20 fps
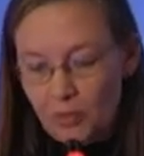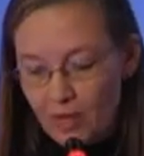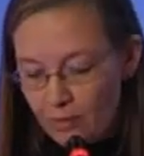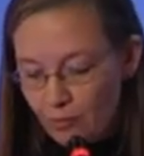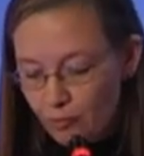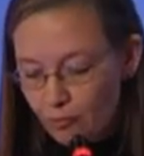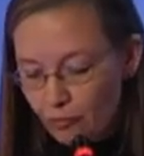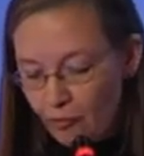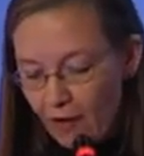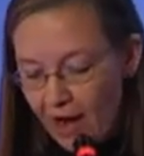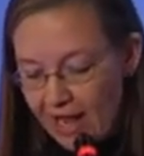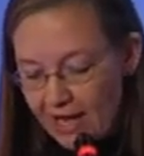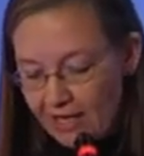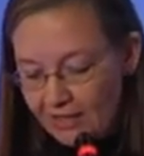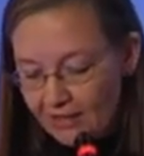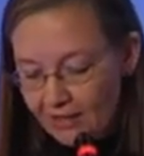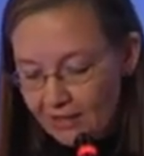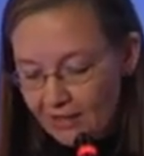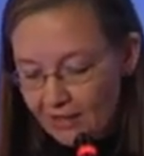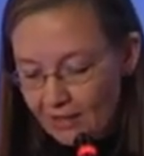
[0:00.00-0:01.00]

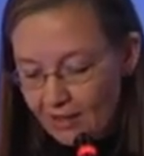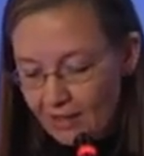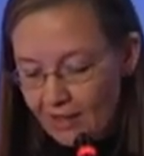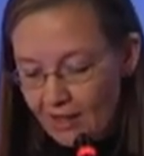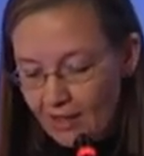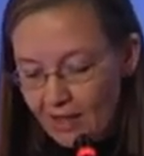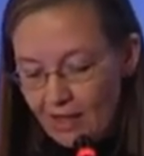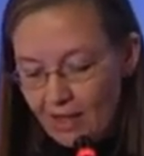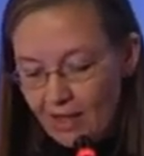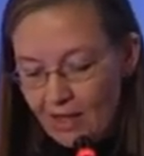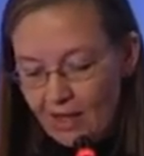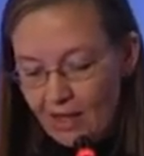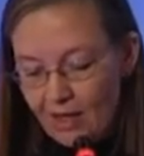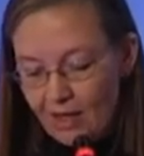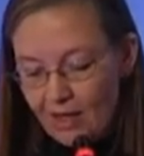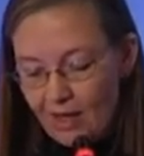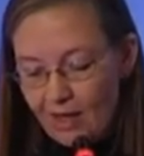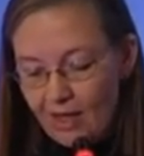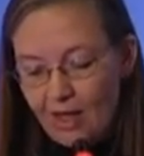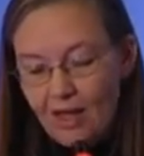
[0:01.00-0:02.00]
embrace
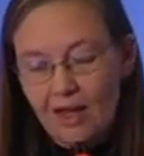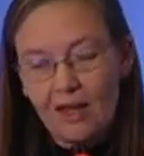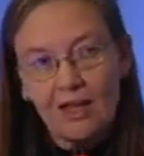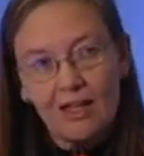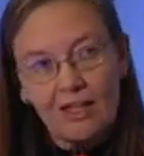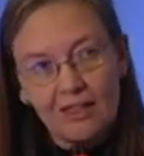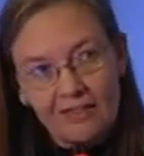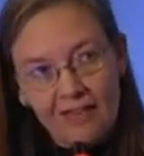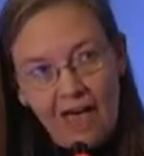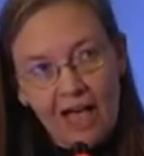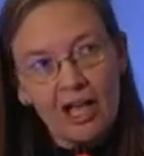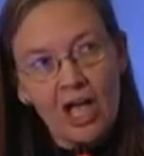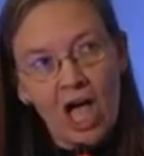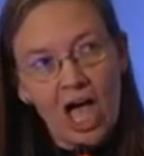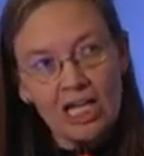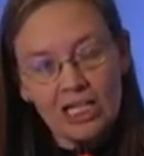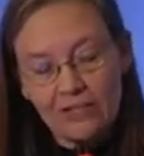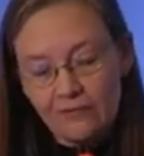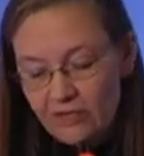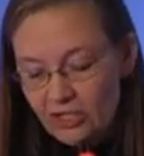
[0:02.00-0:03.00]
that
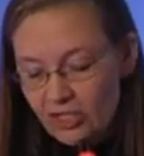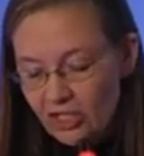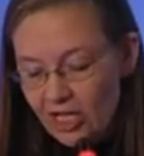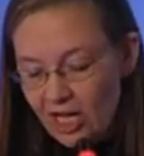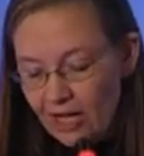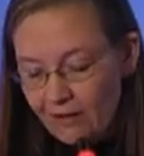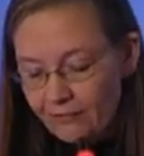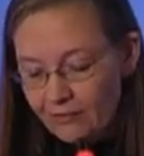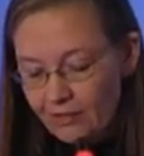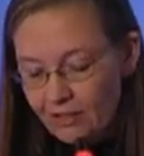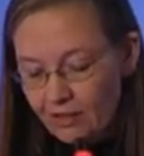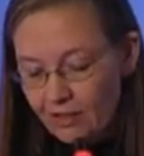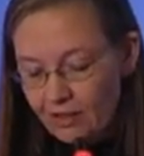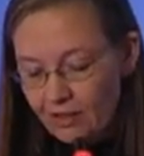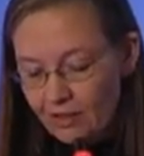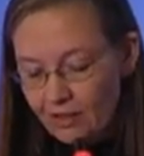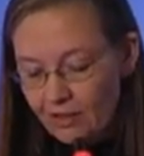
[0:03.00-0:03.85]
kind of a shift.